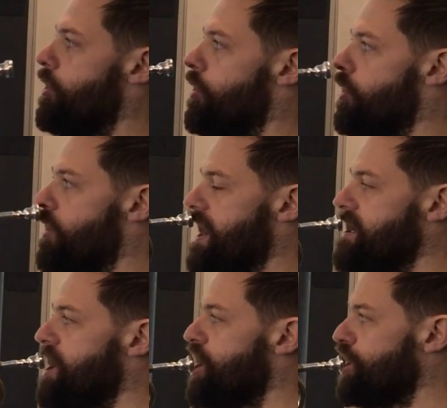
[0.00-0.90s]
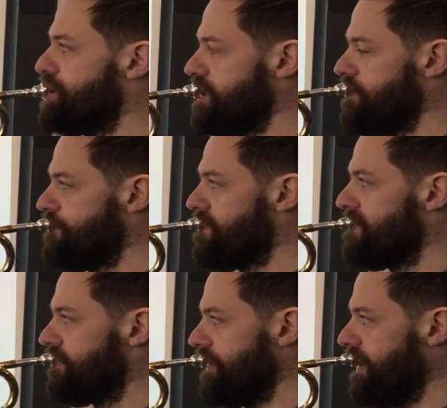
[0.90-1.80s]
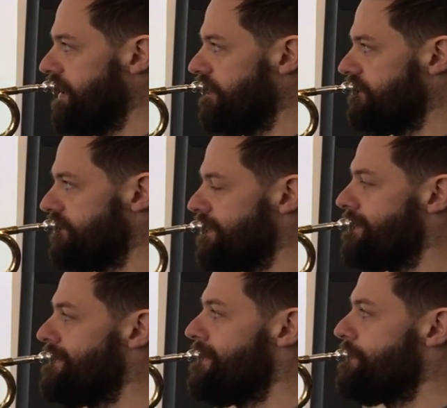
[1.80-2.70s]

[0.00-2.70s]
1, 2, 3, 4.